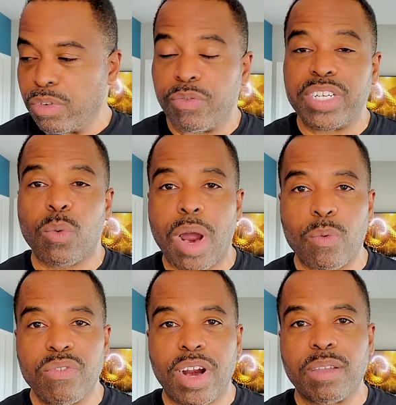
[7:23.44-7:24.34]
the reason why
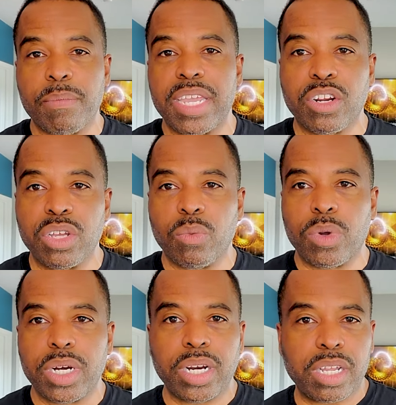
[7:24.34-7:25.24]
we recommend
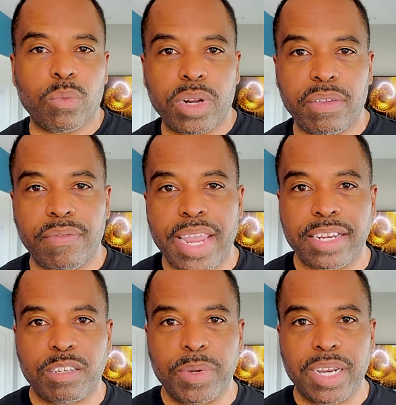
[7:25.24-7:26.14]
GoodWood and GoodWood
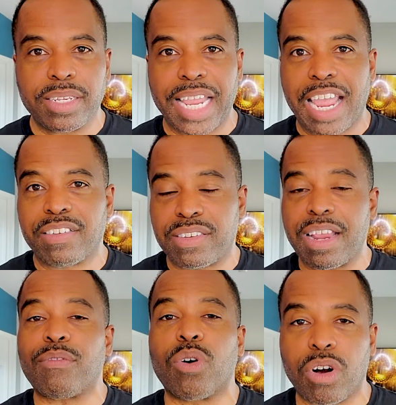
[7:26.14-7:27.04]
Advanced is because they have
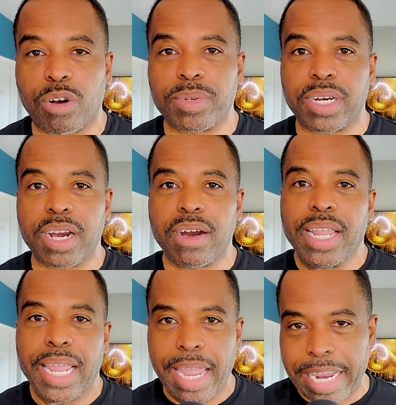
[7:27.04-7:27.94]
several herbs in there.
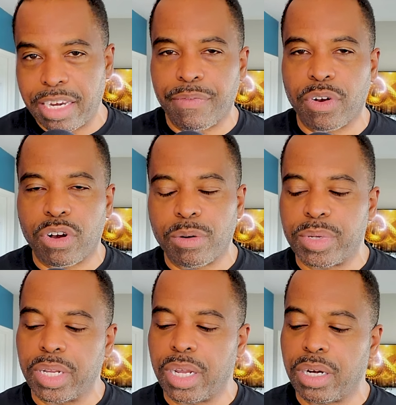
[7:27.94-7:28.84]
8 different
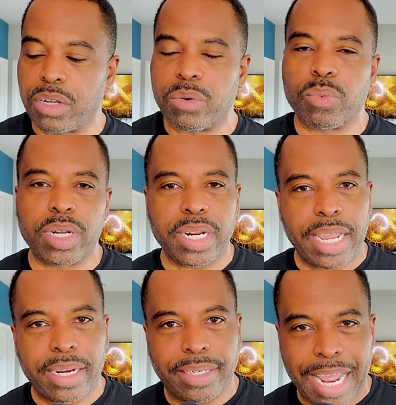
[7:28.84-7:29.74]
herbs in GoodWood,
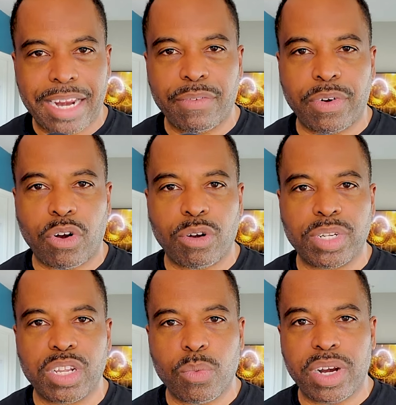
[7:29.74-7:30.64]
9 different herbs
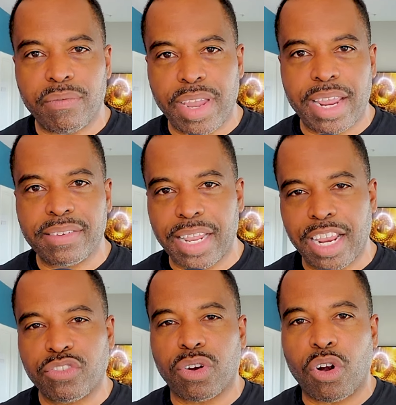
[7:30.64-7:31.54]
in GoodWood Advanced. The
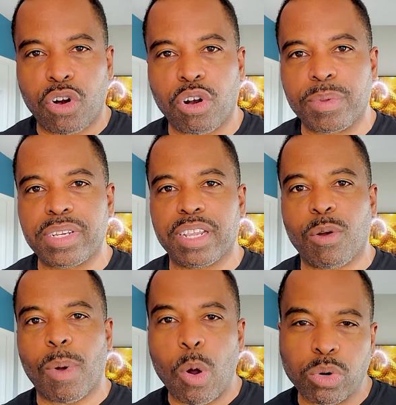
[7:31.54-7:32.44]
extra herb is to
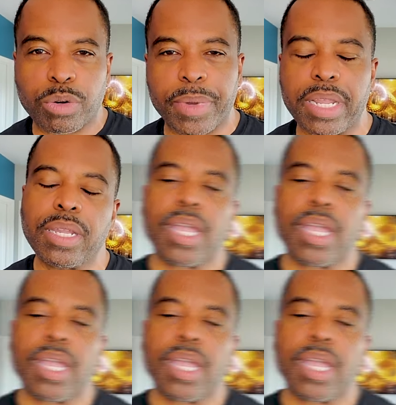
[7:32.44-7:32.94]
help older men.